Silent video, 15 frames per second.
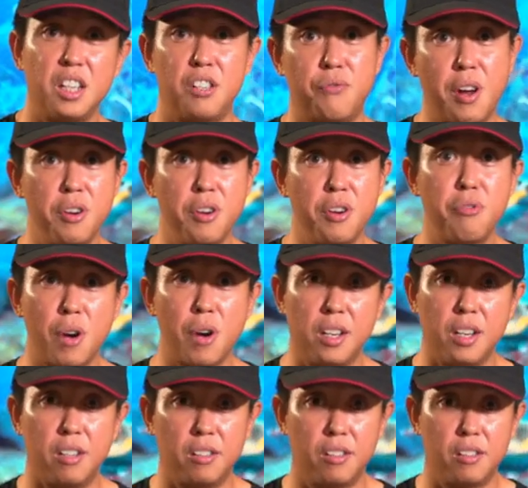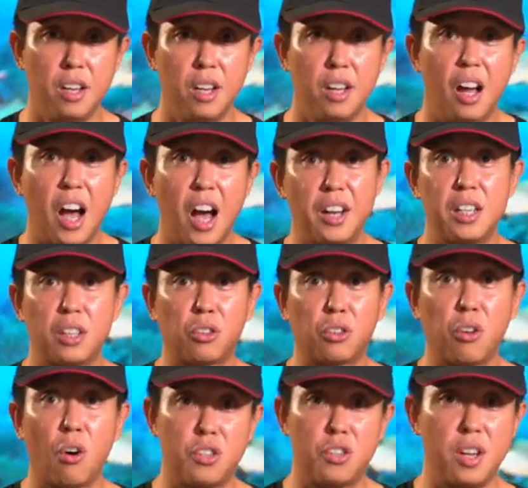is very rugged. I need a
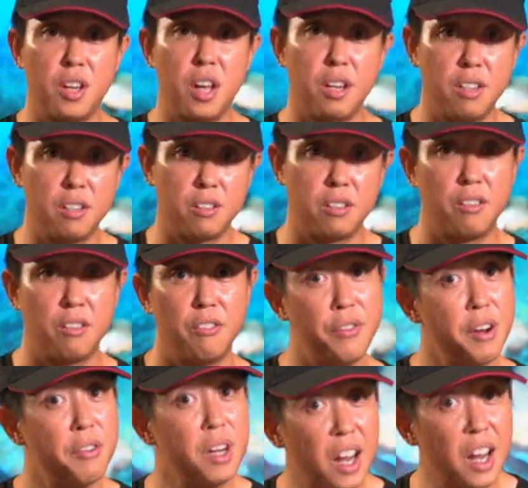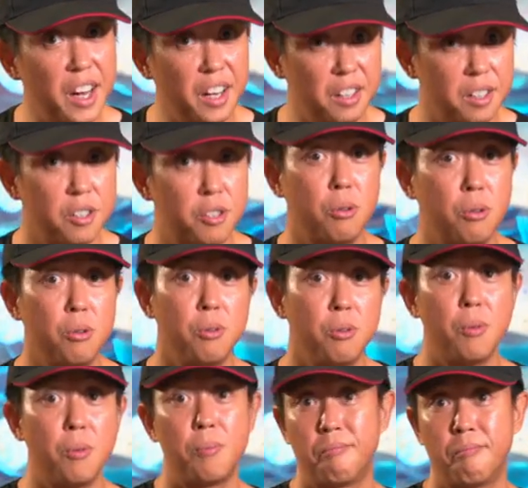torch that is very light. So
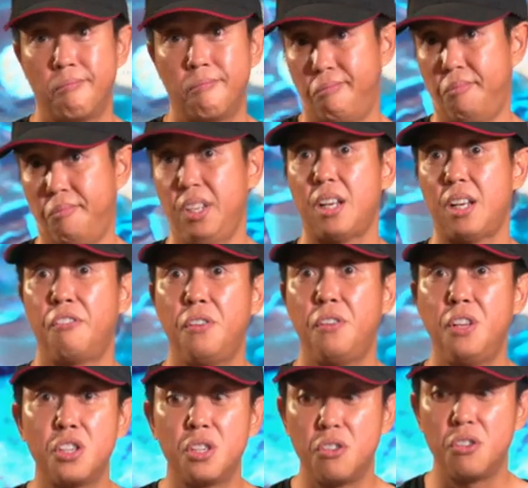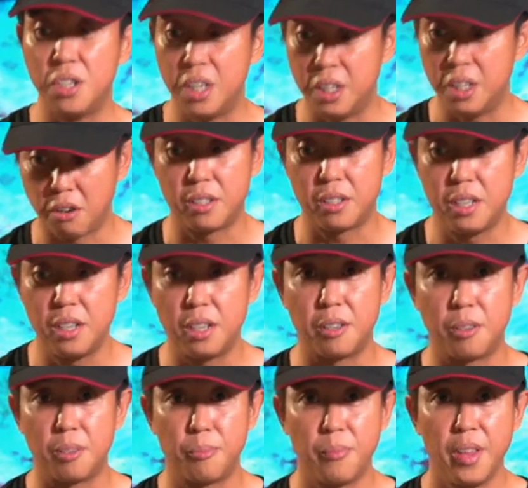these are the features you need to
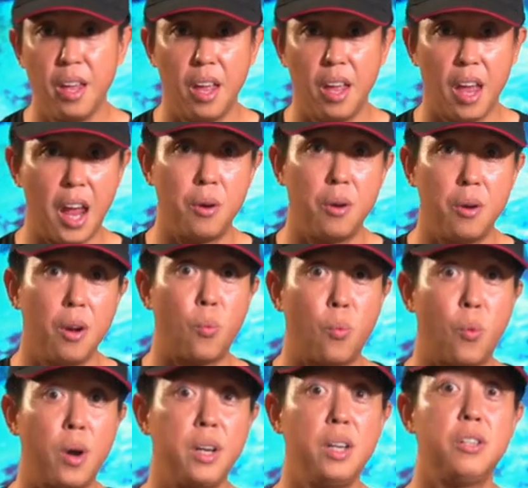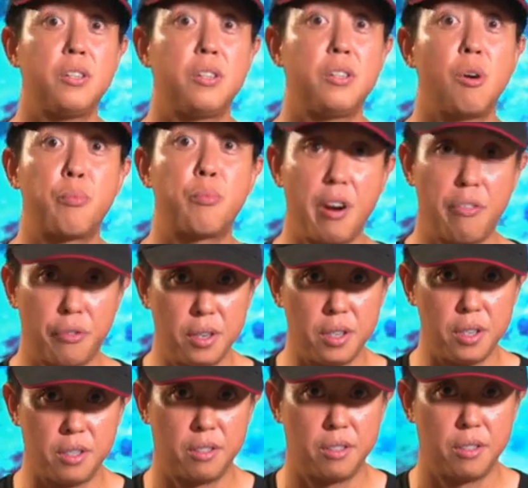consider. And what is your
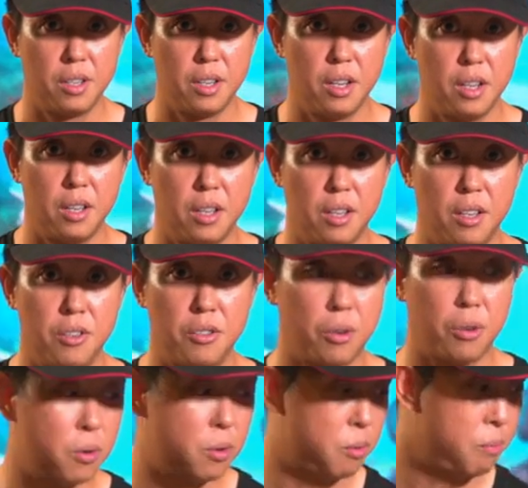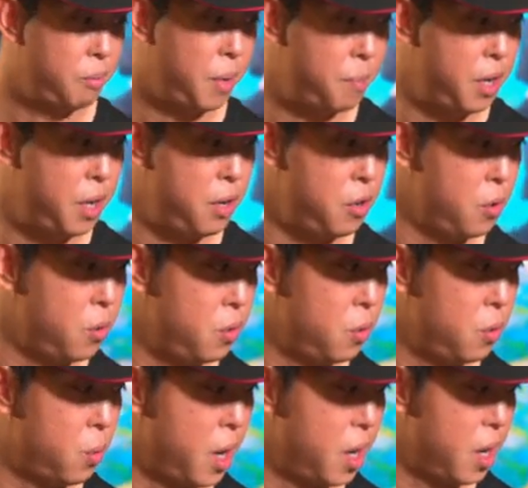preference? So maybe
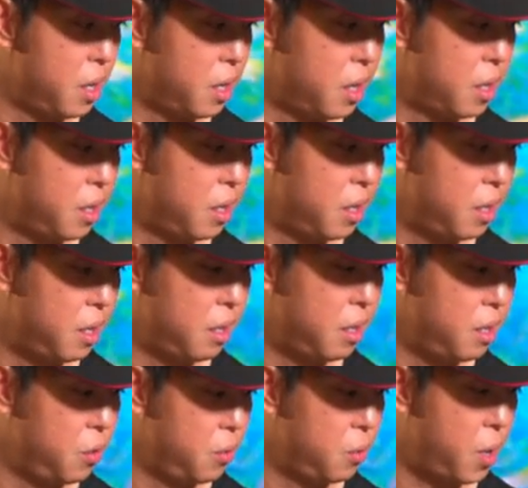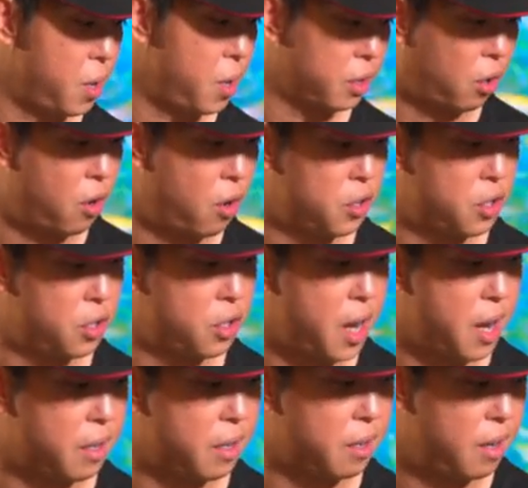you want a torch
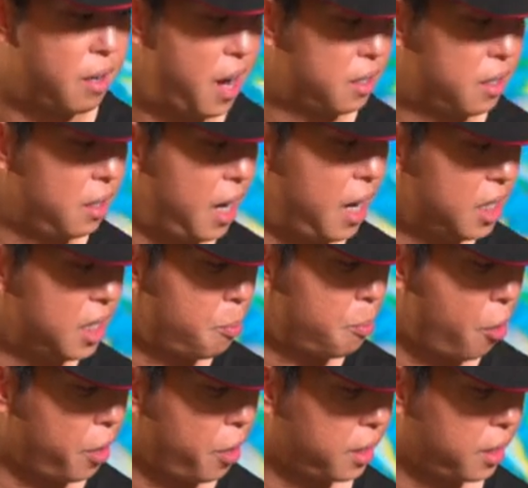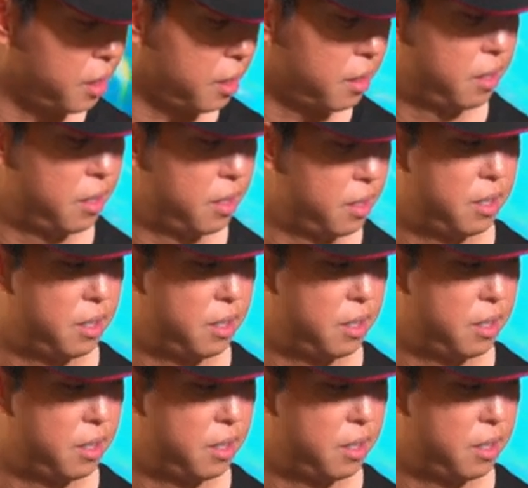that has a laser pointer,